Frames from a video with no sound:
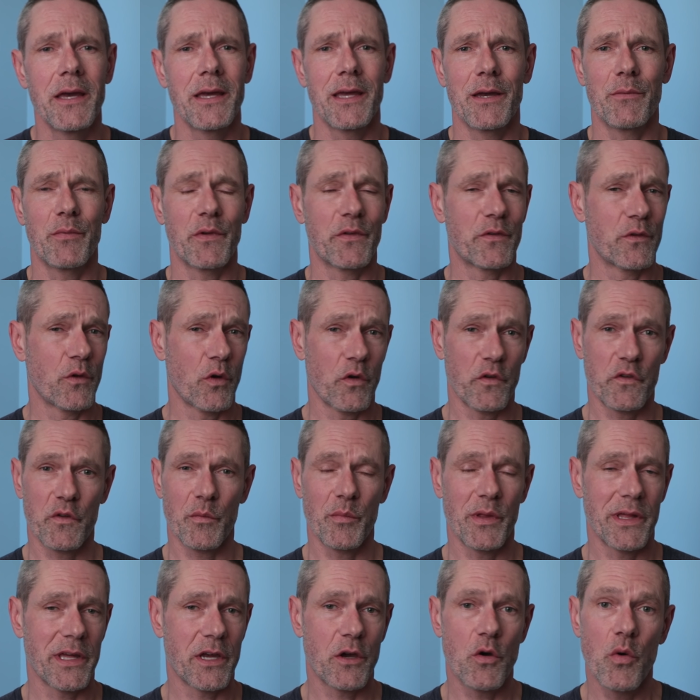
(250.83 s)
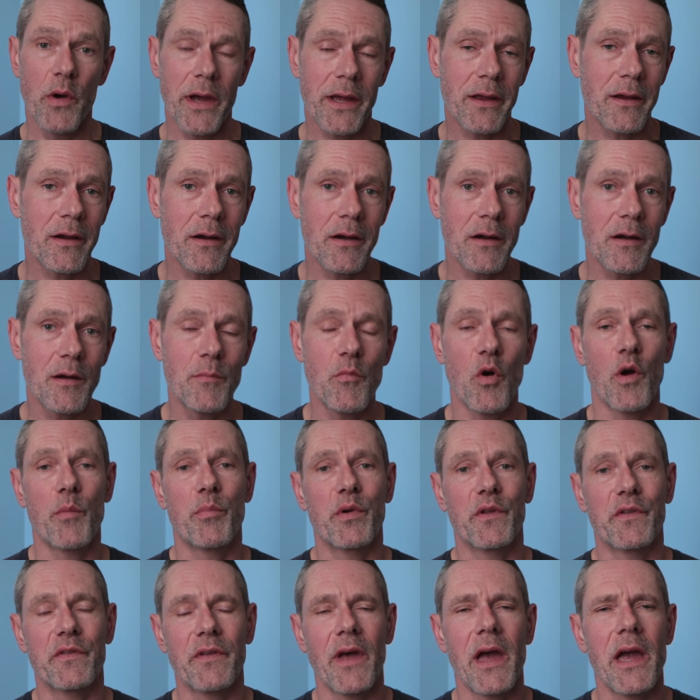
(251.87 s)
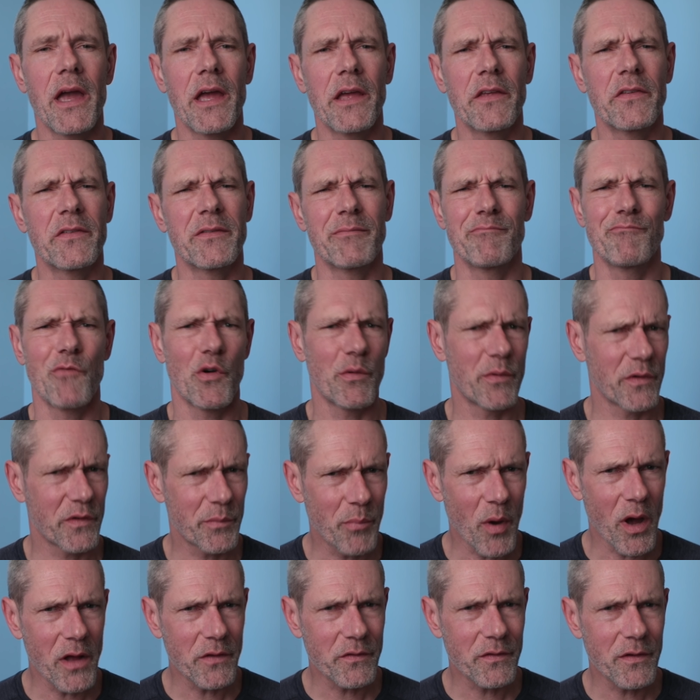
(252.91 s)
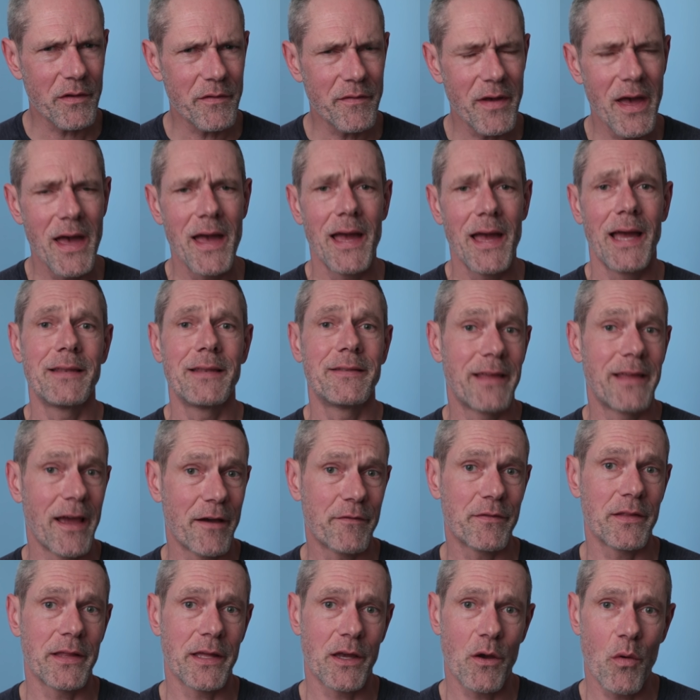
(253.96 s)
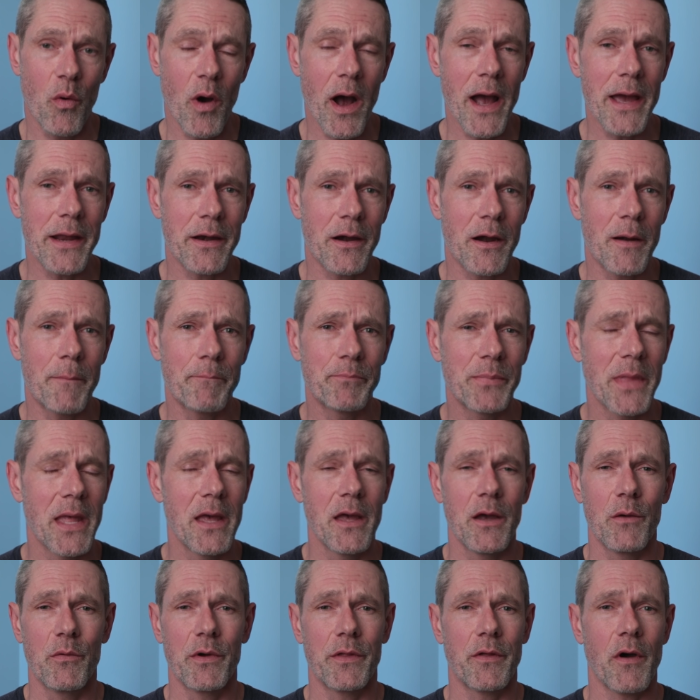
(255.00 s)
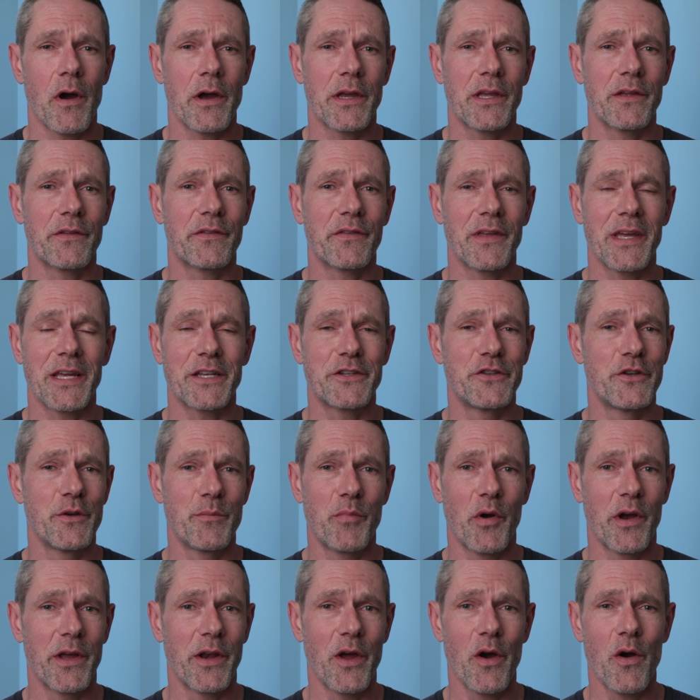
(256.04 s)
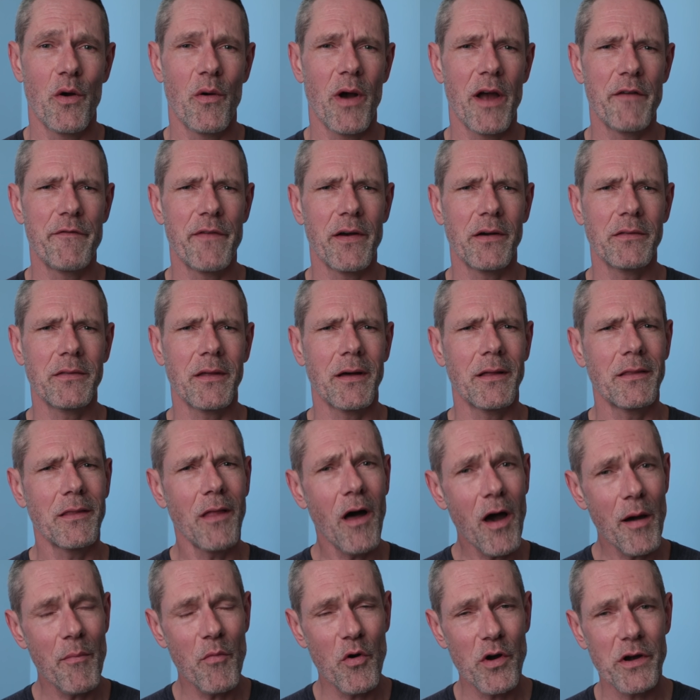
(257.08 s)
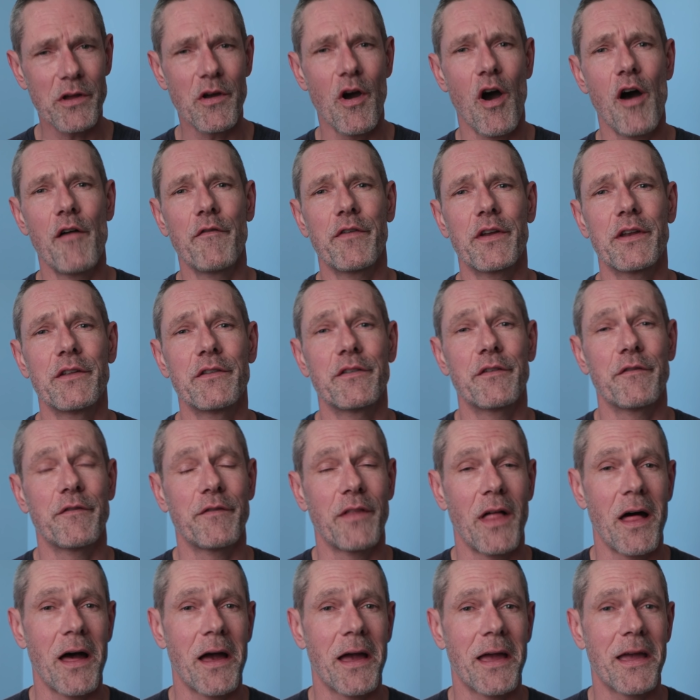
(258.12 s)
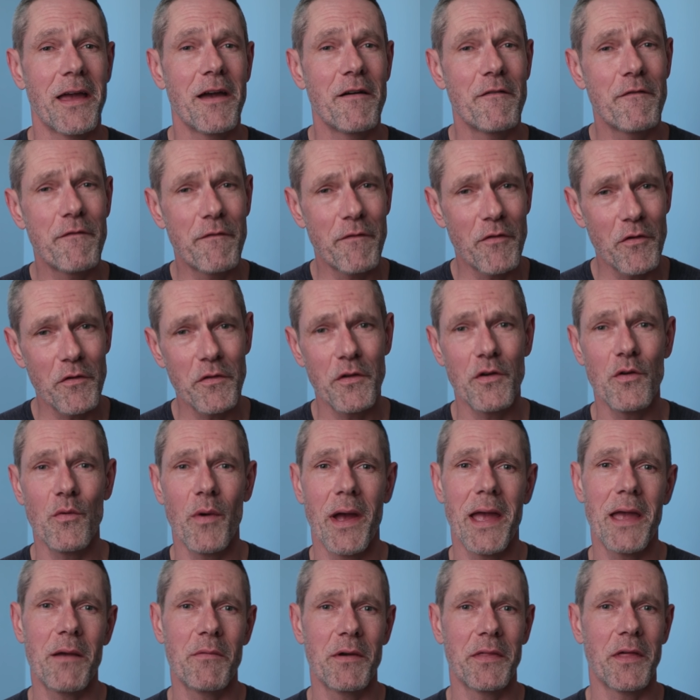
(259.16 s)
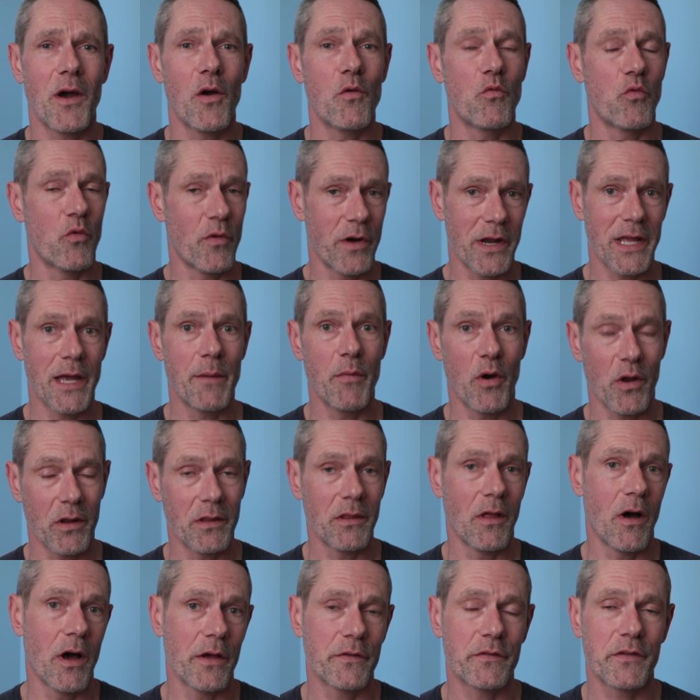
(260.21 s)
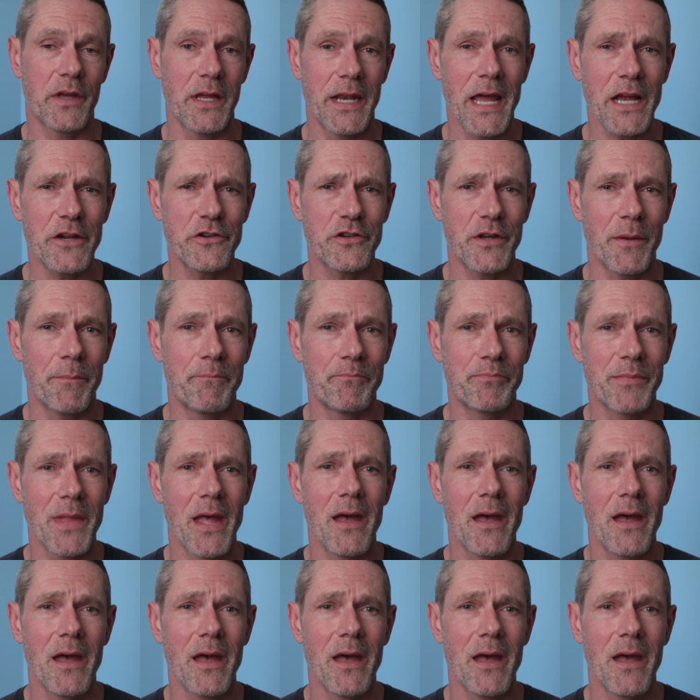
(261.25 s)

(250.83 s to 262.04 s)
It was noticeably quicker, more precise, more responsive, and definitely quieter. With OcuSync 2.0, I felt a lot more confident to fly further away without worrying about a lost connection.